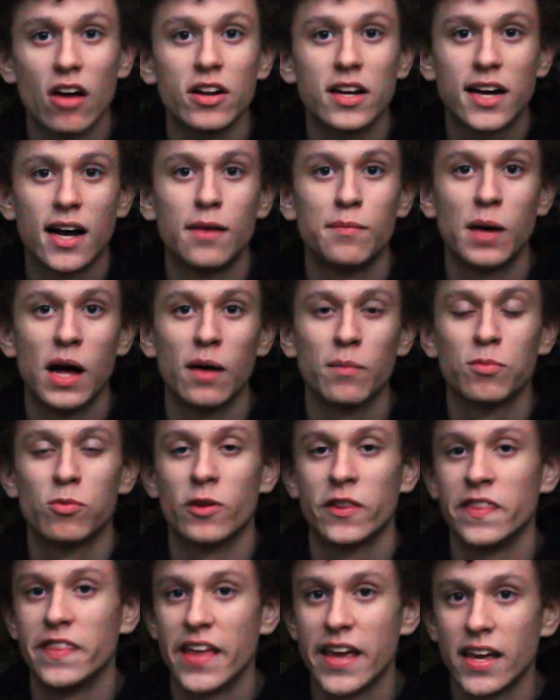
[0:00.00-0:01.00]
to come up
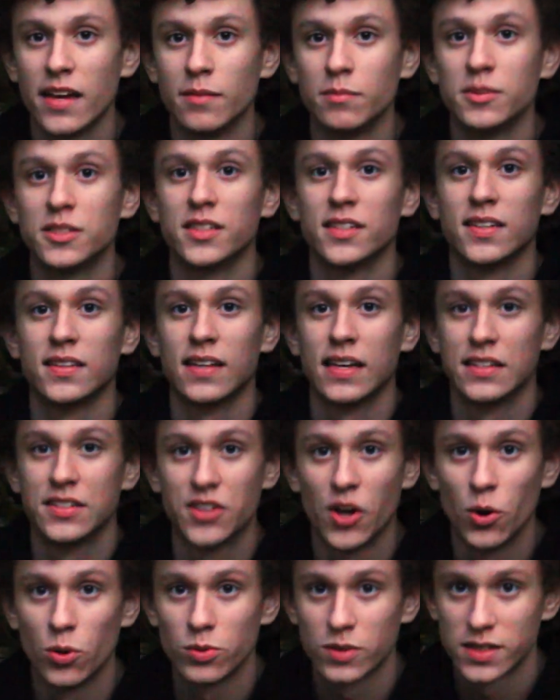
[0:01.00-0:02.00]
with names that
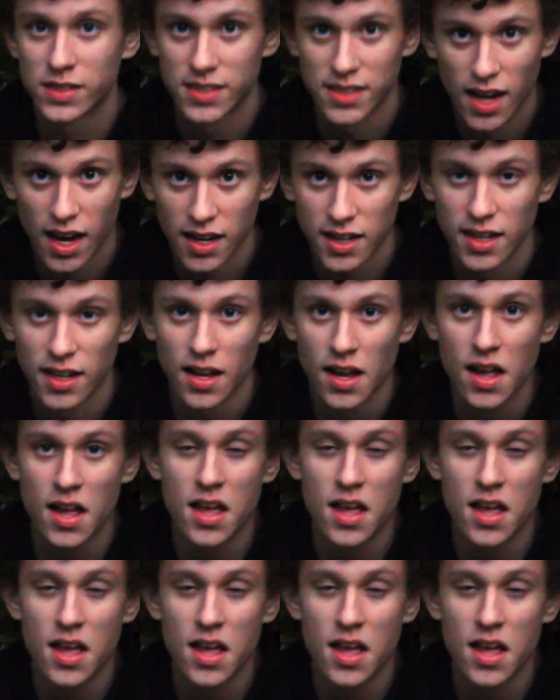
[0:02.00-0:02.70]
don't suck.